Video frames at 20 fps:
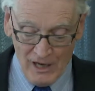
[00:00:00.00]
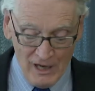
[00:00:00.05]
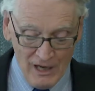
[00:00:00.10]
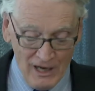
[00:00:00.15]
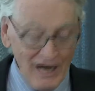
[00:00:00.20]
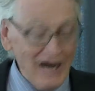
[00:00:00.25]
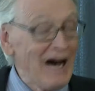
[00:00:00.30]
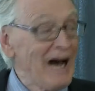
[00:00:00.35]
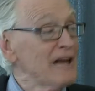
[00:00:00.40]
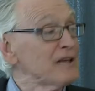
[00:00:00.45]

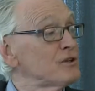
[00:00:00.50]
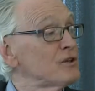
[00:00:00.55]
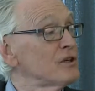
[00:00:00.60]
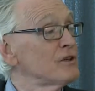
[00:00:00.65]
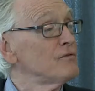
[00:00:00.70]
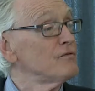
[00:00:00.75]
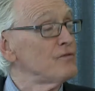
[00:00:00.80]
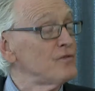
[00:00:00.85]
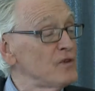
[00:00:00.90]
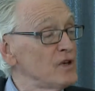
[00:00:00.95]
I
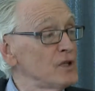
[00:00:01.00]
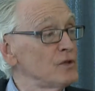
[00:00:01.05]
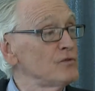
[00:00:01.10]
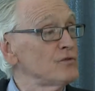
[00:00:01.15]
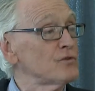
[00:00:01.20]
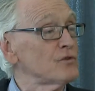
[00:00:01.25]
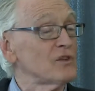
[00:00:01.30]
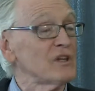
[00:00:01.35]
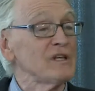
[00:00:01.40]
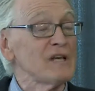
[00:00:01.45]

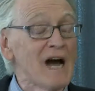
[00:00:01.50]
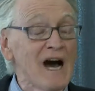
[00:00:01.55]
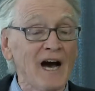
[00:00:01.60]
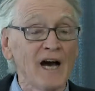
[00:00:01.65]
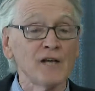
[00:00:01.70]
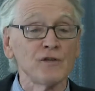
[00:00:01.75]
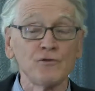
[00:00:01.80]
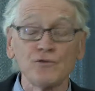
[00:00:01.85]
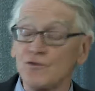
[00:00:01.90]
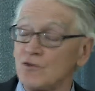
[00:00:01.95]
convinced the
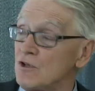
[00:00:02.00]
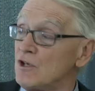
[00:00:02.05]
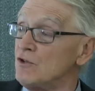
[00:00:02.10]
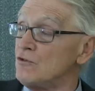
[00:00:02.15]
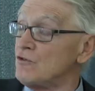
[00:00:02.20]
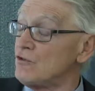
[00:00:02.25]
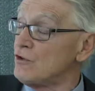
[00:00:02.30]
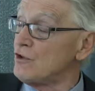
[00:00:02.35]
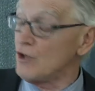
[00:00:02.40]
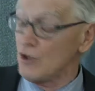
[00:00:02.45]

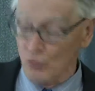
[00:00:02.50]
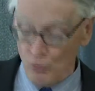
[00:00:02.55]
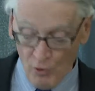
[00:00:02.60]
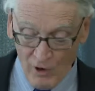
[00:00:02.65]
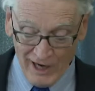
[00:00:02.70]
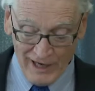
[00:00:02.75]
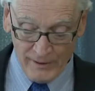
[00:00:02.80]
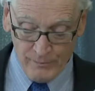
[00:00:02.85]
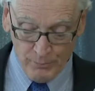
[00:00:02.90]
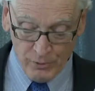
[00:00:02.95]

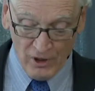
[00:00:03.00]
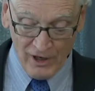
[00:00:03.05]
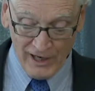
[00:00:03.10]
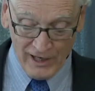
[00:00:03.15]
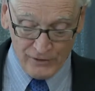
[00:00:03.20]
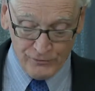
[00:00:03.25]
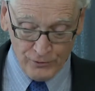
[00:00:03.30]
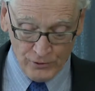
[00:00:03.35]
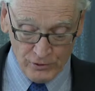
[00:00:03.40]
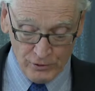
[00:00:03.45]
ICTY
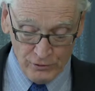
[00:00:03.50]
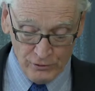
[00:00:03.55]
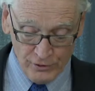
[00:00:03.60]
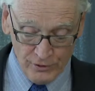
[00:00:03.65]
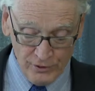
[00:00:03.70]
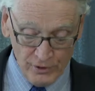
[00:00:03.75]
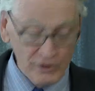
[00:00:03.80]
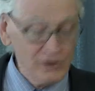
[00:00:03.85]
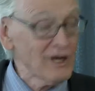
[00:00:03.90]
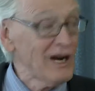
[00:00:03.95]

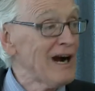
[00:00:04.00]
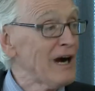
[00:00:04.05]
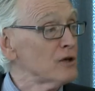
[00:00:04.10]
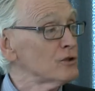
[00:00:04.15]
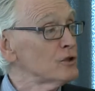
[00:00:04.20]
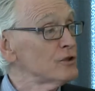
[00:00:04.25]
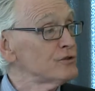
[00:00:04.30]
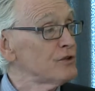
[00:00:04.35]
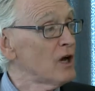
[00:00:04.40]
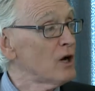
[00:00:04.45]
prosecutor,
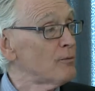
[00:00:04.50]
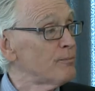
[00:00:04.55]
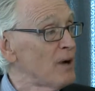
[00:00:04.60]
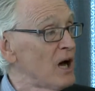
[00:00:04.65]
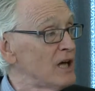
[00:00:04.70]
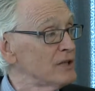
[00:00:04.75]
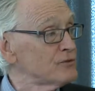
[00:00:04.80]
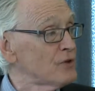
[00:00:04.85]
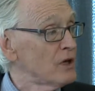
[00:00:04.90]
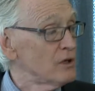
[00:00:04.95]
Carla Del
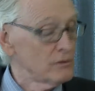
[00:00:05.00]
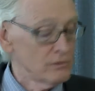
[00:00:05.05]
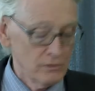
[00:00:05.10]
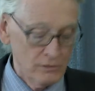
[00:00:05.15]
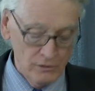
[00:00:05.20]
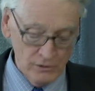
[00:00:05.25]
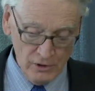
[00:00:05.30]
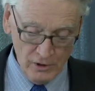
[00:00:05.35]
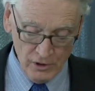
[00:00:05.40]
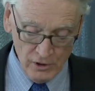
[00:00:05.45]
Ponte,
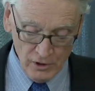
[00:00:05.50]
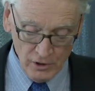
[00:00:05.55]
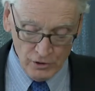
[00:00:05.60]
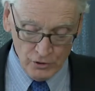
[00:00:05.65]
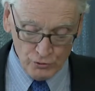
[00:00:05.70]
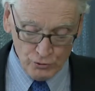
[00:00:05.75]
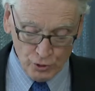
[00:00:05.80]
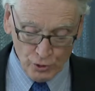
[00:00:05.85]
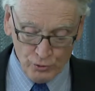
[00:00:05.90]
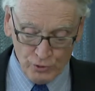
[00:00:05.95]

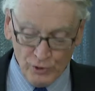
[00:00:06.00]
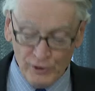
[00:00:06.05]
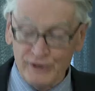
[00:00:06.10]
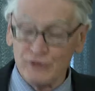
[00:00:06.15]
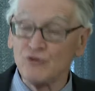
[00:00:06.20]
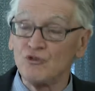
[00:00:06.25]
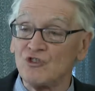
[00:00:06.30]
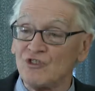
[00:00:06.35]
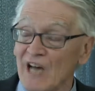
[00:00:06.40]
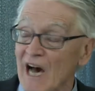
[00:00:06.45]
to
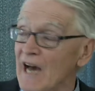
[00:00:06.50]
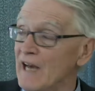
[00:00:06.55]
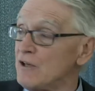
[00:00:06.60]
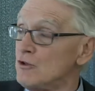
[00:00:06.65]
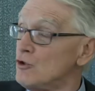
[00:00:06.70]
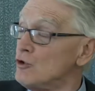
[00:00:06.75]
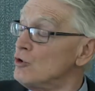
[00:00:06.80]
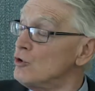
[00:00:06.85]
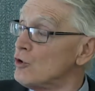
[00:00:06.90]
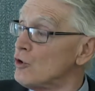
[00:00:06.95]

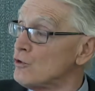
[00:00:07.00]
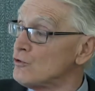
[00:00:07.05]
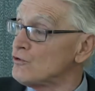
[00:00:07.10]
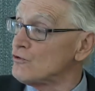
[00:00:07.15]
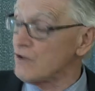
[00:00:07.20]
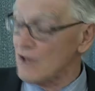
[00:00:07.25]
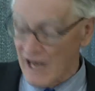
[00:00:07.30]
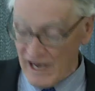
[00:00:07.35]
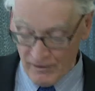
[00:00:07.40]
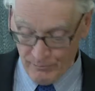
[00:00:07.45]
indict
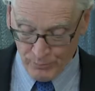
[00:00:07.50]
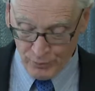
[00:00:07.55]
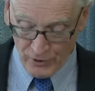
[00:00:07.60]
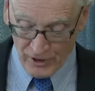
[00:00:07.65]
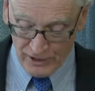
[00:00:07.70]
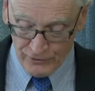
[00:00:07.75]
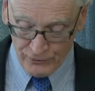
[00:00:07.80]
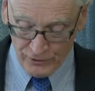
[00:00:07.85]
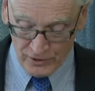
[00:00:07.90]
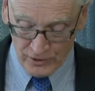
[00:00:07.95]
Yugoslav
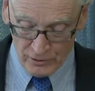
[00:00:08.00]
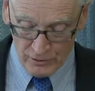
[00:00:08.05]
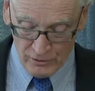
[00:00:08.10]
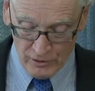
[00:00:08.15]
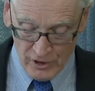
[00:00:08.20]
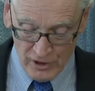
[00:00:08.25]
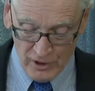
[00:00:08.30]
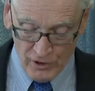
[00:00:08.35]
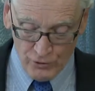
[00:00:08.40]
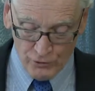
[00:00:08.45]
President
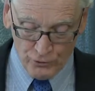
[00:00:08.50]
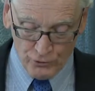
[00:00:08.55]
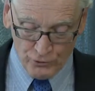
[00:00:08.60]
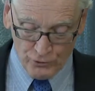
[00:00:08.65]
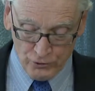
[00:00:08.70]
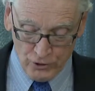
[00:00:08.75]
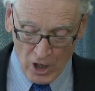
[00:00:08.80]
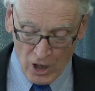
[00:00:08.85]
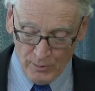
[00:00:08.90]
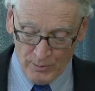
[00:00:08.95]

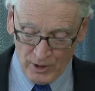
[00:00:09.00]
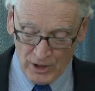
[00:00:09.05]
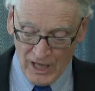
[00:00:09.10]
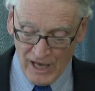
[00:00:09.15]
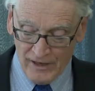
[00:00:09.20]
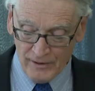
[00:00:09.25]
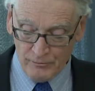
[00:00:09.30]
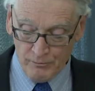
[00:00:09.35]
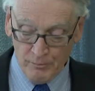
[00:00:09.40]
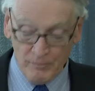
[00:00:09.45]

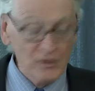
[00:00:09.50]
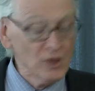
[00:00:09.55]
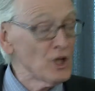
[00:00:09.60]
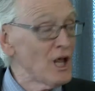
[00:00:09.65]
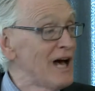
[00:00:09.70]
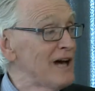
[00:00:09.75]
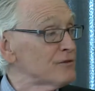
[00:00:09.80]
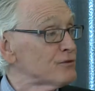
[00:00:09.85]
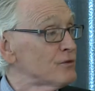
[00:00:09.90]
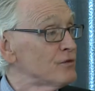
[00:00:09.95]
Slobodan
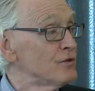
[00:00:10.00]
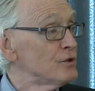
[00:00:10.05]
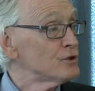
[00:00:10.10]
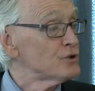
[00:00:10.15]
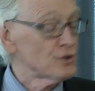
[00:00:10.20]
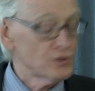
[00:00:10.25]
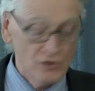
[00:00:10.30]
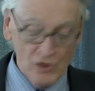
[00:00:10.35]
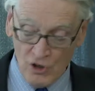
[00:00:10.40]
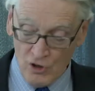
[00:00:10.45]

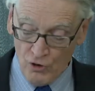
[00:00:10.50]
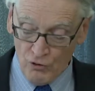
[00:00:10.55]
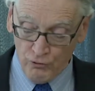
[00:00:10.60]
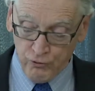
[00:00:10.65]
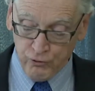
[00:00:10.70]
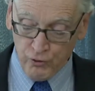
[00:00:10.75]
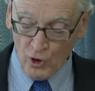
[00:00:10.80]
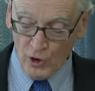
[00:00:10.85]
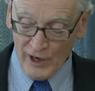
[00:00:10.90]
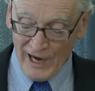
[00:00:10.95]
Milosevic
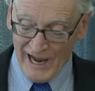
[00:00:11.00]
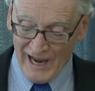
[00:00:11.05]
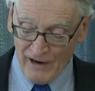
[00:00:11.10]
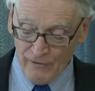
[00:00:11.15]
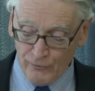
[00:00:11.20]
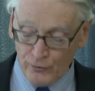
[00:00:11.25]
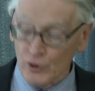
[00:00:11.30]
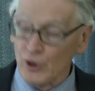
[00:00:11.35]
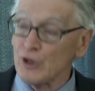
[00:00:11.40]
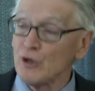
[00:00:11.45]
for
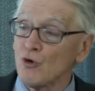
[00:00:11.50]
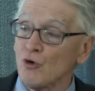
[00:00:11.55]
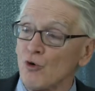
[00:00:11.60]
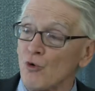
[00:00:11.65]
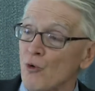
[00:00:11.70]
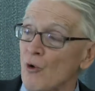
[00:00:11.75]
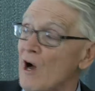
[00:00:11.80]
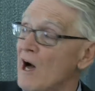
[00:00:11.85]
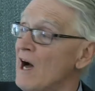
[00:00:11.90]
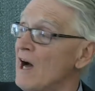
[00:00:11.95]
every
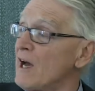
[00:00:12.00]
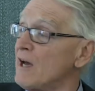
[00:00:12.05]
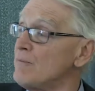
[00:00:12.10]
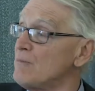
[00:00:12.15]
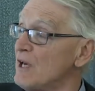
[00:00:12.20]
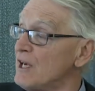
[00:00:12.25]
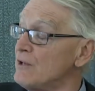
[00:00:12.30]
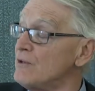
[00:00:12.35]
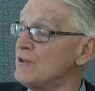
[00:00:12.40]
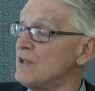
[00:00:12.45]

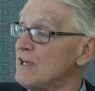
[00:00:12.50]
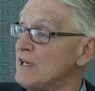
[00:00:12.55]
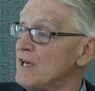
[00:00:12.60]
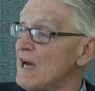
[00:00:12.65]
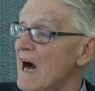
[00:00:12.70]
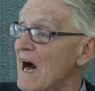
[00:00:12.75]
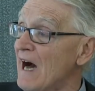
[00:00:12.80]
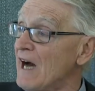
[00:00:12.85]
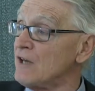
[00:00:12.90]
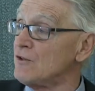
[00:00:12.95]
crime in the
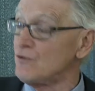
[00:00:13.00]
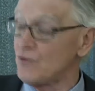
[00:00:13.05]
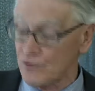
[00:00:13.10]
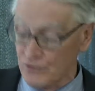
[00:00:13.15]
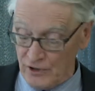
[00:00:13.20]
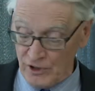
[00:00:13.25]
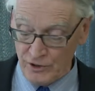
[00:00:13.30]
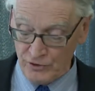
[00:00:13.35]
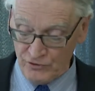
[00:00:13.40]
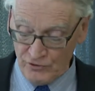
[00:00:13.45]

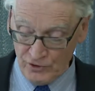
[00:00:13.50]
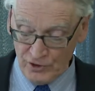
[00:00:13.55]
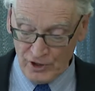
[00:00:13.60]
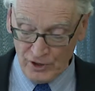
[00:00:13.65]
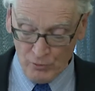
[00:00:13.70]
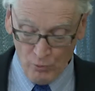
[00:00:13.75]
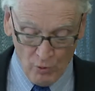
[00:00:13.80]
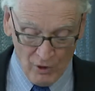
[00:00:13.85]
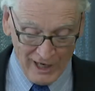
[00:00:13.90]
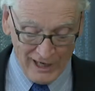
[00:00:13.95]

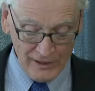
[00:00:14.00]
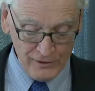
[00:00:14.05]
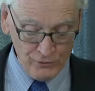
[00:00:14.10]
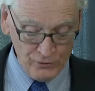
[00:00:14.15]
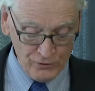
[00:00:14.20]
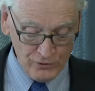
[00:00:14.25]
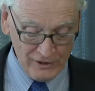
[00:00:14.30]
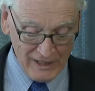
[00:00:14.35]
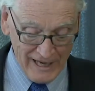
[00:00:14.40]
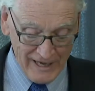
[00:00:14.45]
ICTY
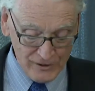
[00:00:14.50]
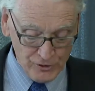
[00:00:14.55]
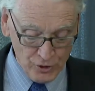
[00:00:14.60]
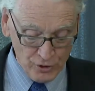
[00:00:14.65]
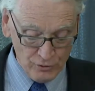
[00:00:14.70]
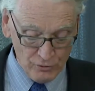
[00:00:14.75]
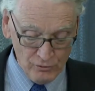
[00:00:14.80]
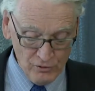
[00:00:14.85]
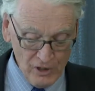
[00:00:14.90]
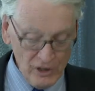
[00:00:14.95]

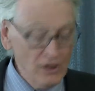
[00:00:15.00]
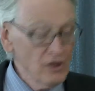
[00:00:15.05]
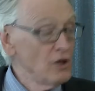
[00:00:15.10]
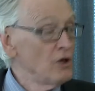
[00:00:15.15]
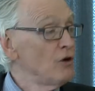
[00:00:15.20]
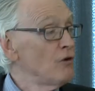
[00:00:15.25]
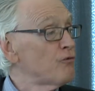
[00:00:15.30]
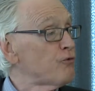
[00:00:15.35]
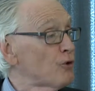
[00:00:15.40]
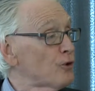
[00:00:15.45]
statute
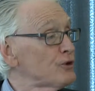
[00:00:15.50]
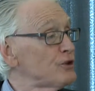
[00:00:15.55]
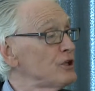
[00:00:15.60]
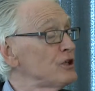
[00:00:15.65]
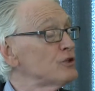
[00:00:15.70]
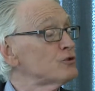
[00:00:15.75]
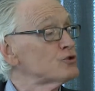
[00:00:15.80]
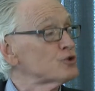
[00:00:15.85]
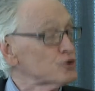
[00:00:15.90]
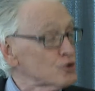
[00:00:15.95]
for the
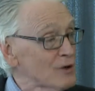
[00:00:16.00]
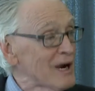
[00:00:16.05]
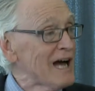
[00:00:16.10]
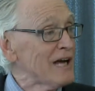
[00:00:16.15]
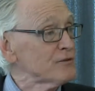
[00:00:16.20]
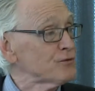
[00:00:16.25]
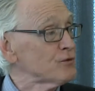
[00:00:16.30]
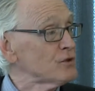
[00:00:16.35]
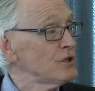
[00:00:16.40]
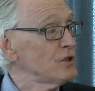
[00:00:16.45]

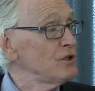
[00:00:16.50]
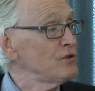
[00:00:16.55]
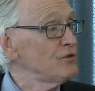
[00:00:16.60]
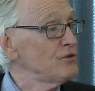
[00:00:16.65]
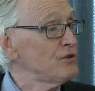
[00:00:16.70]
atrocities